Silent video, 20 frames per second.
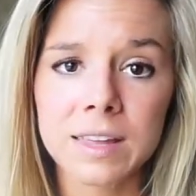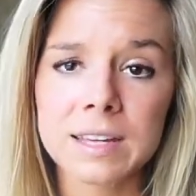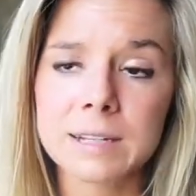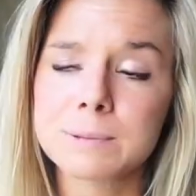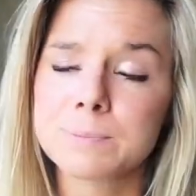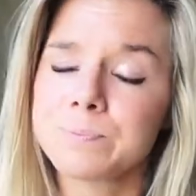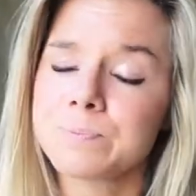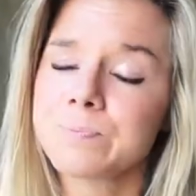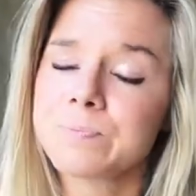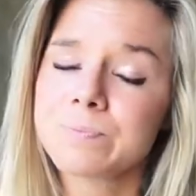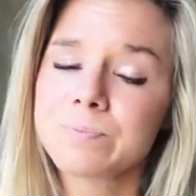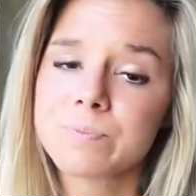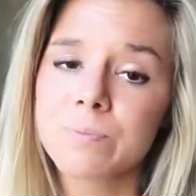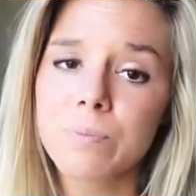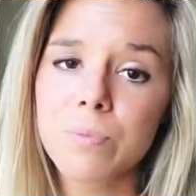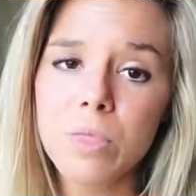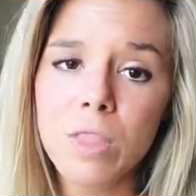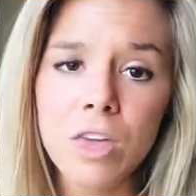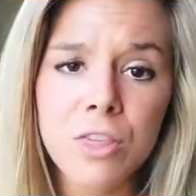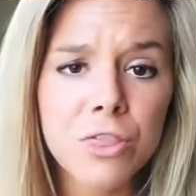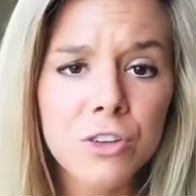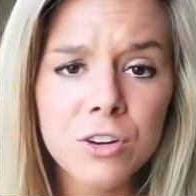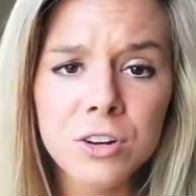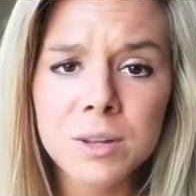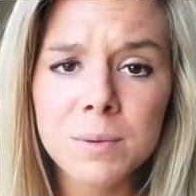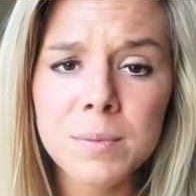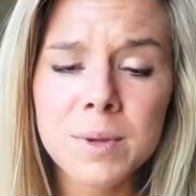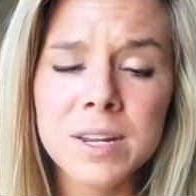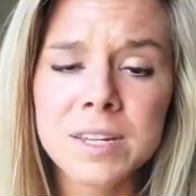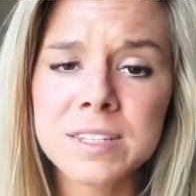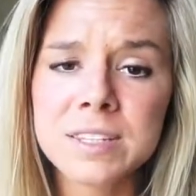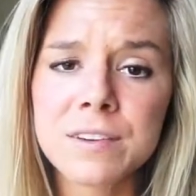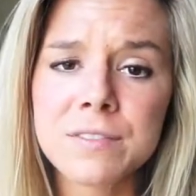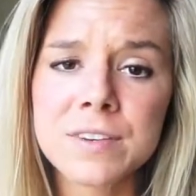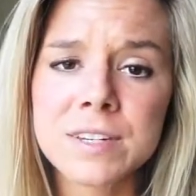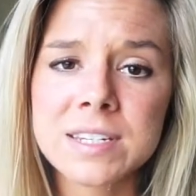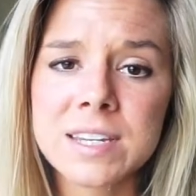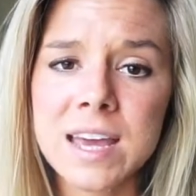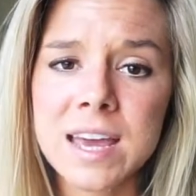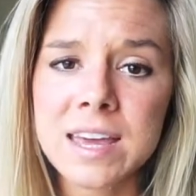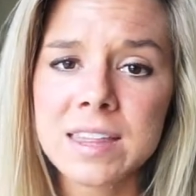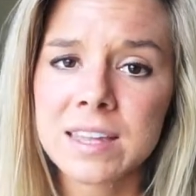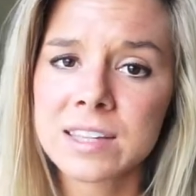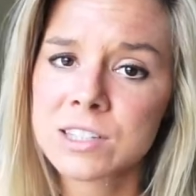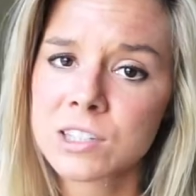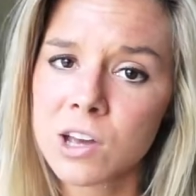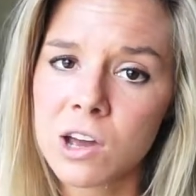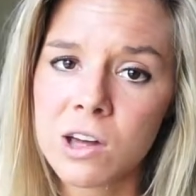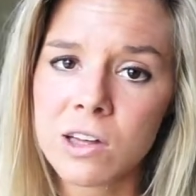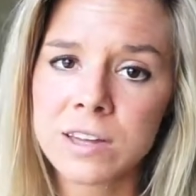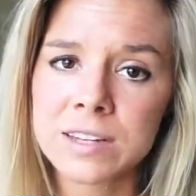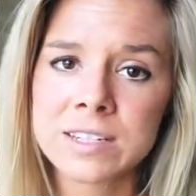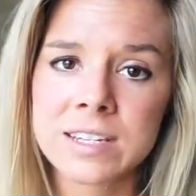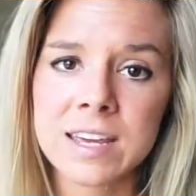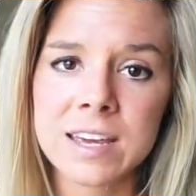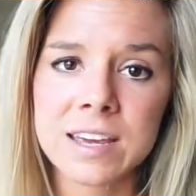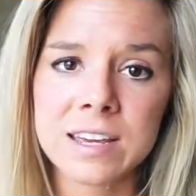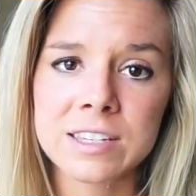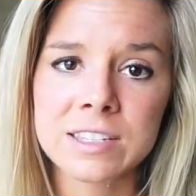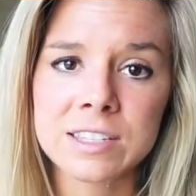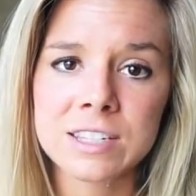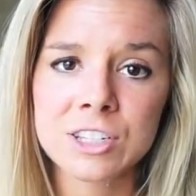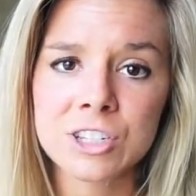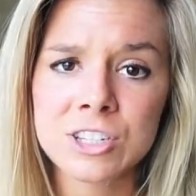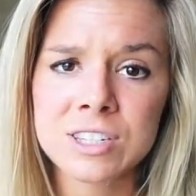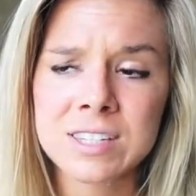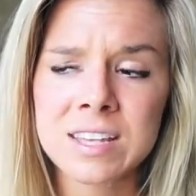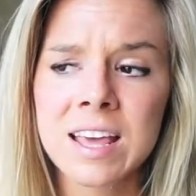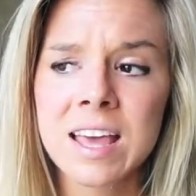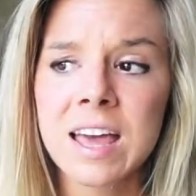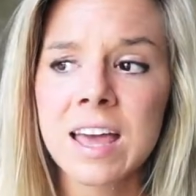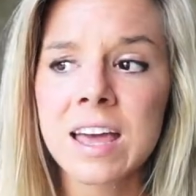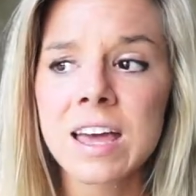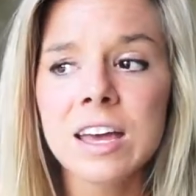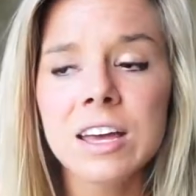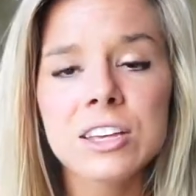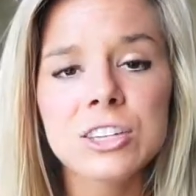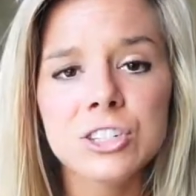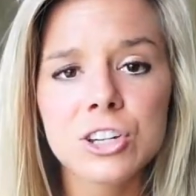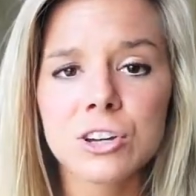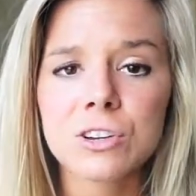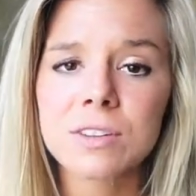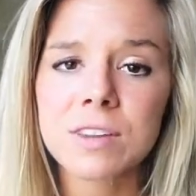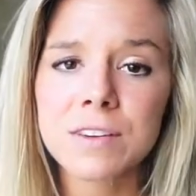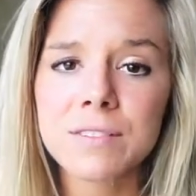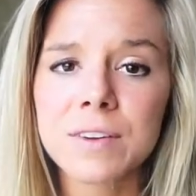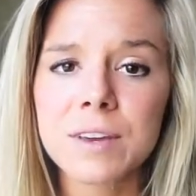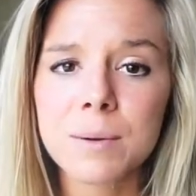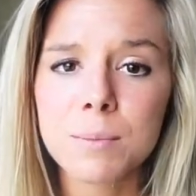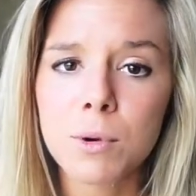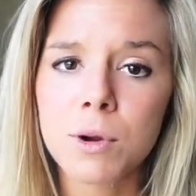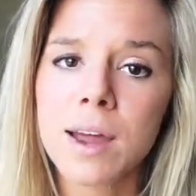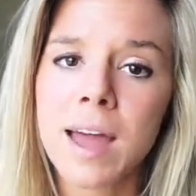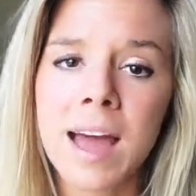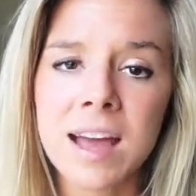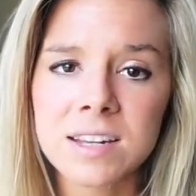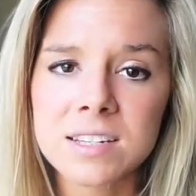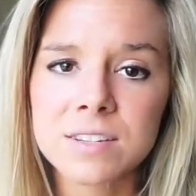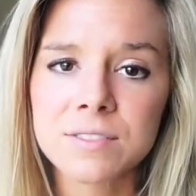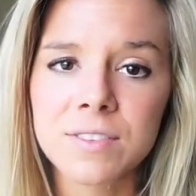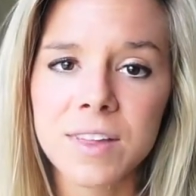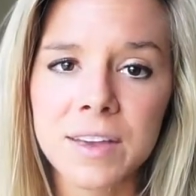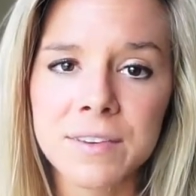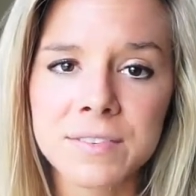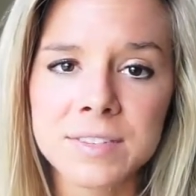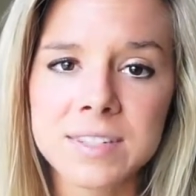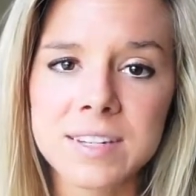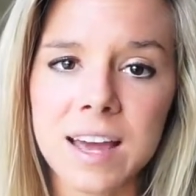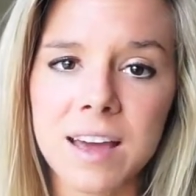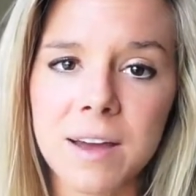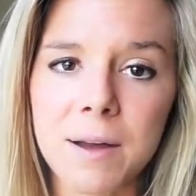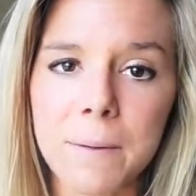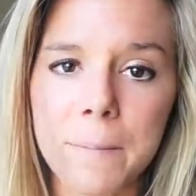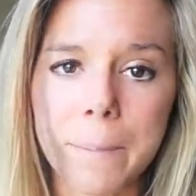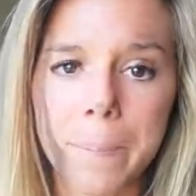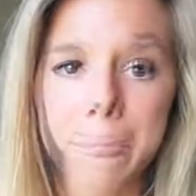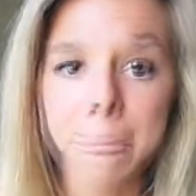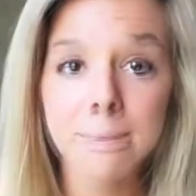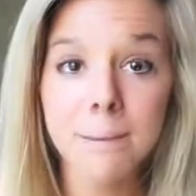Like 30 minutes every day, that's all it takes to just start living a more active lifestyle.